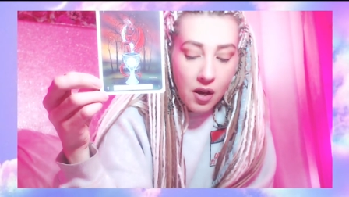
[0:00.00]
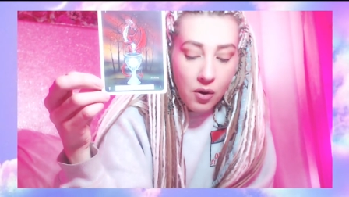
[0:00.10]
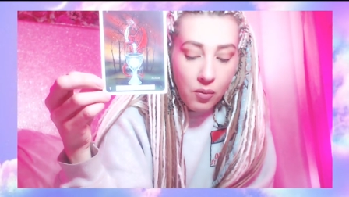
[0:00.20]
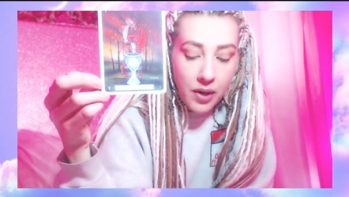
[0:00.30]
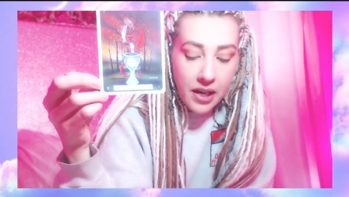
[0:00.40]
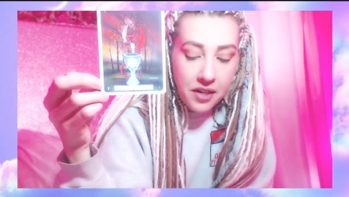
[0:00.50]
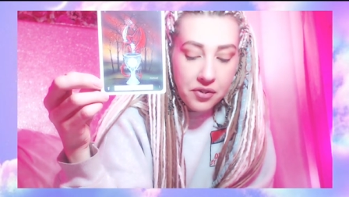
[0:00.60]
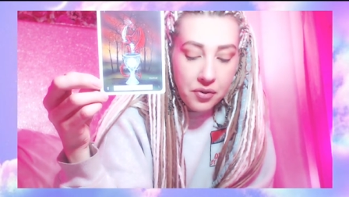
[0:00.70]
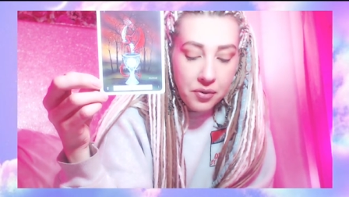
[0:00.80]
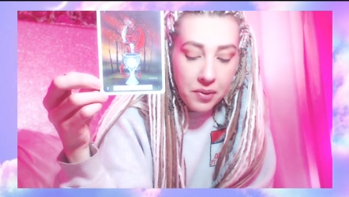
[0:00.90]
We each
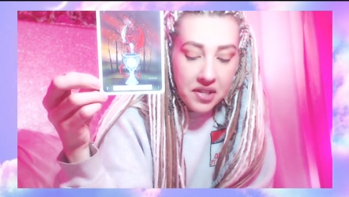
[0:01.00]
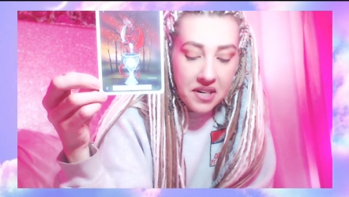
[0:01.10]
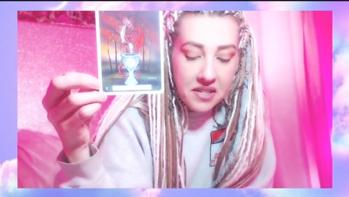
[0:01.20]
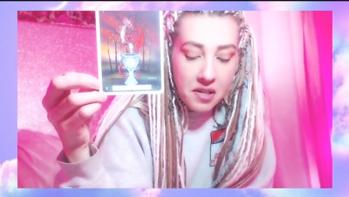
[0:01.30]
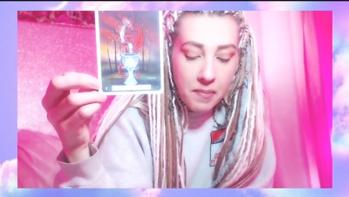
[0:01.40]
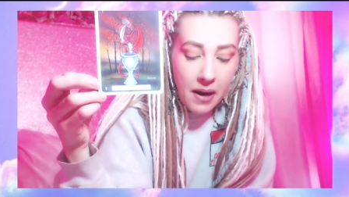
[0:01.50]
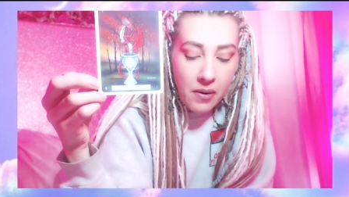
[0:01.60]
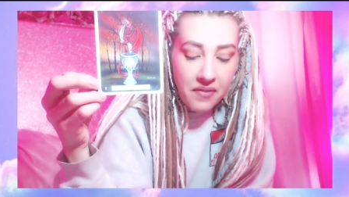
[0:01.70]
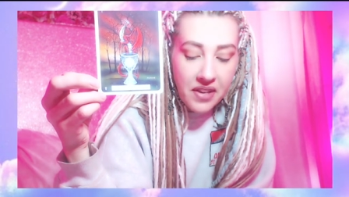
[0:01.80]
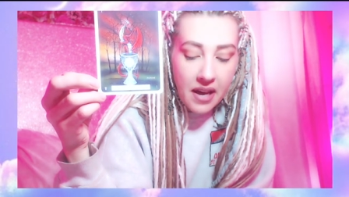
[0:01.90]
hold within us the
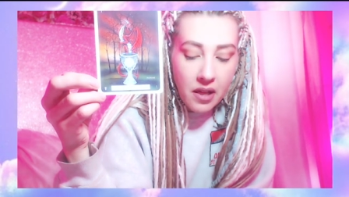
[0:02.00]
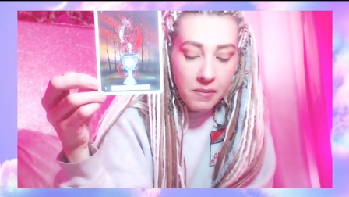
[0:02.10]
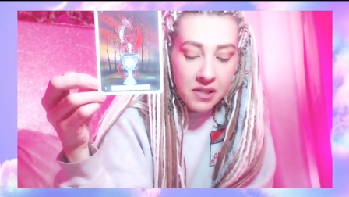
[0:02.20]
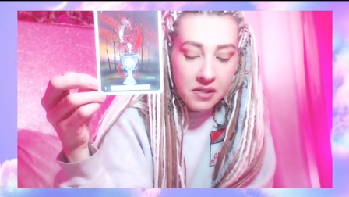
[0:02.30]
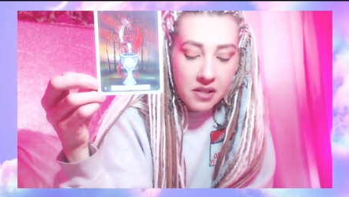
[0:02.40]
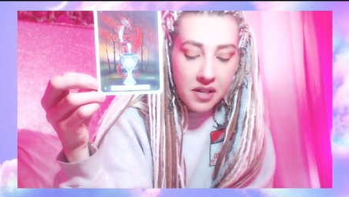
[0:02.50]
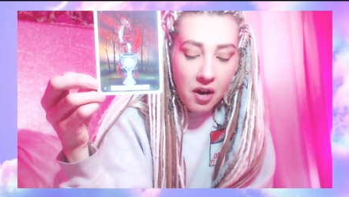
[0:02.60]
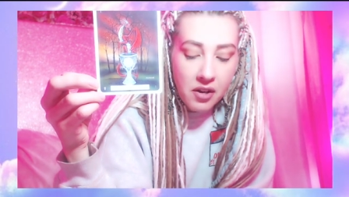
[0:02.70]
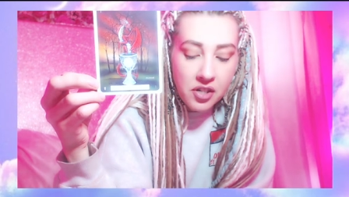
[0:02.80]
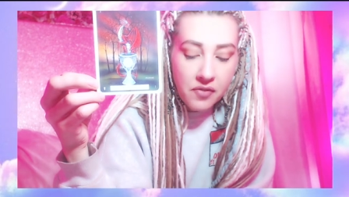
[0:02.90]
power of the elements the
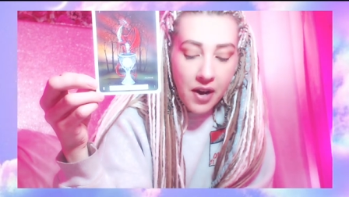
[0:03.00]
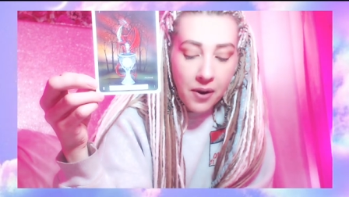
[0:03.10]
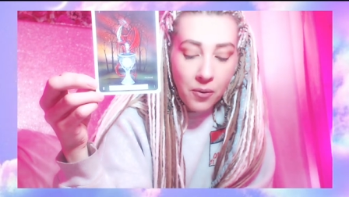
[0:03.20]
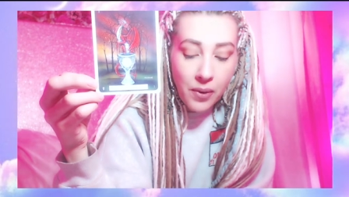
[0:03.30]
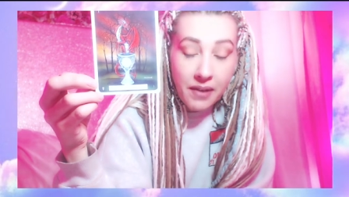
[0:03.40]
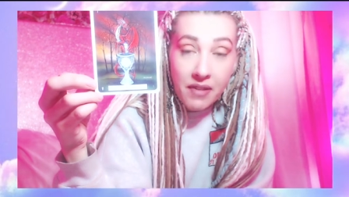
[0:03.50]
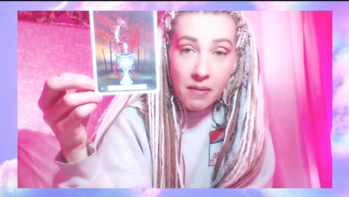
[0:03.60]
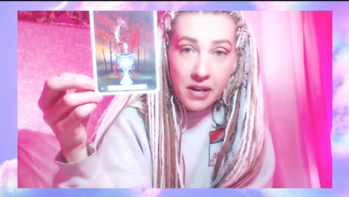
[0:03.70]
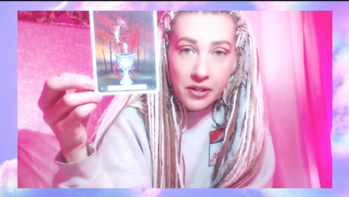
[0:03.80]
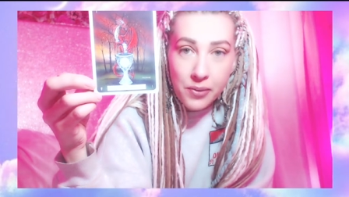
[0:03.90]
knowledge of how to weave them
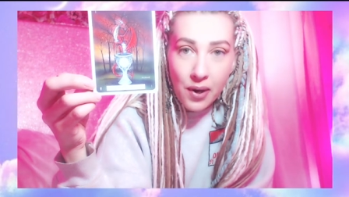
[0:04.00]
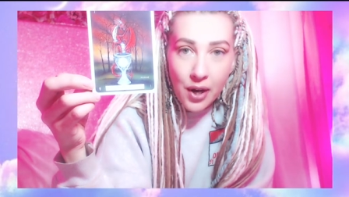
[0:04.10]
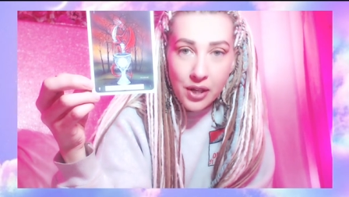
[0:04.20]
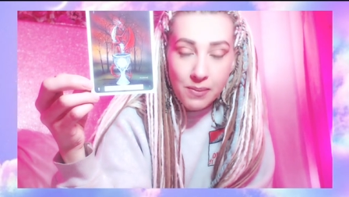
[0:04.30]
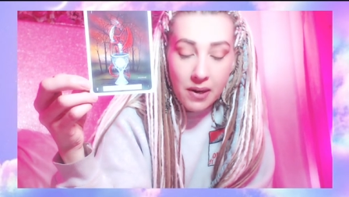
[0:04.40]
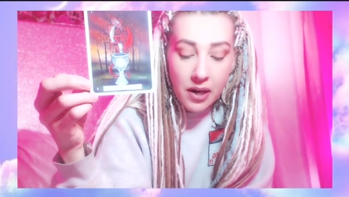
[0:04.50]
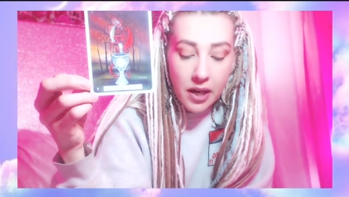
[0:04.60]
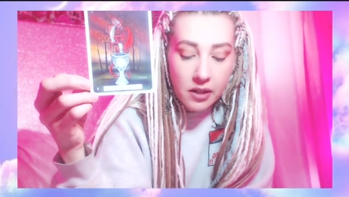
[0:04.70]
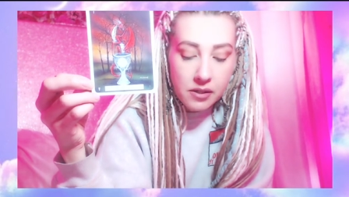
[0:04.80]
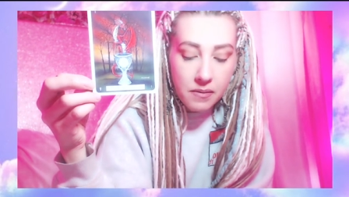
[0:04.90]
into our
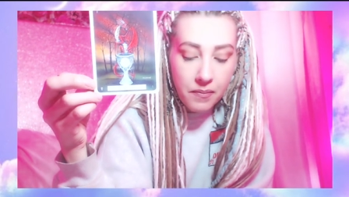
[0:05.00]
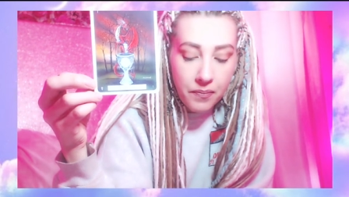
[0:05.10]
experience.